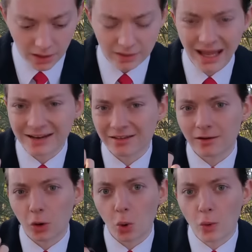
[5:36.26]
And that is
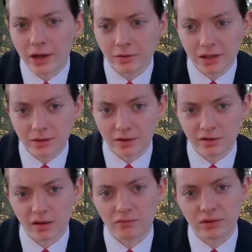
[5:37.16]
the
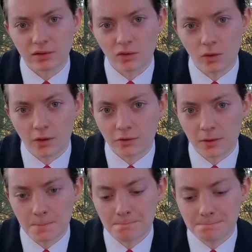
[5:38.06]
oiliness of this sauce.
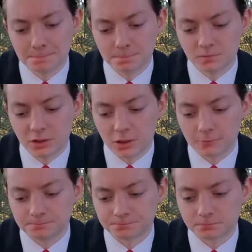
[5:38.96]
You
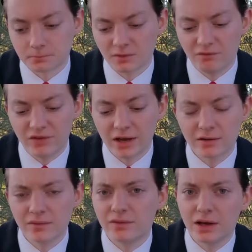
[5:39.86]
know?
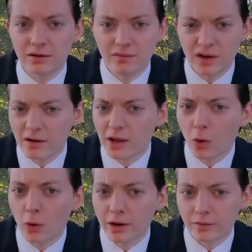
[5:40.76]
Very, very, very
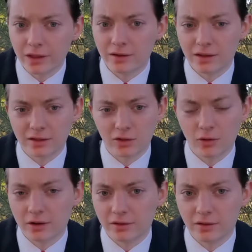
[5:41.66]
oily that
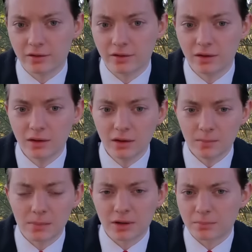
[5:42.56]
sauce is.
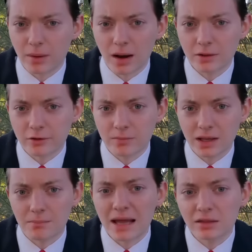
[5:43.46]
Remember, that bothered
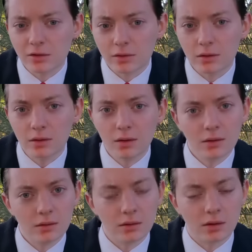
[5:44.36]
me immensely,
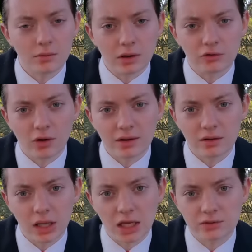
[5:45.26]
you know, when I tried the
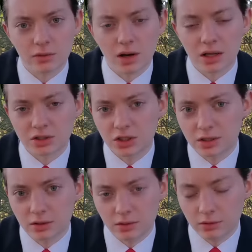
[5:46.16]
Nashville hot
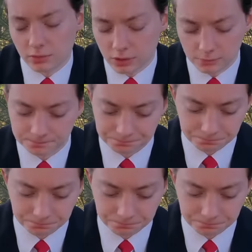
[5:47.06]
chicken a year ago.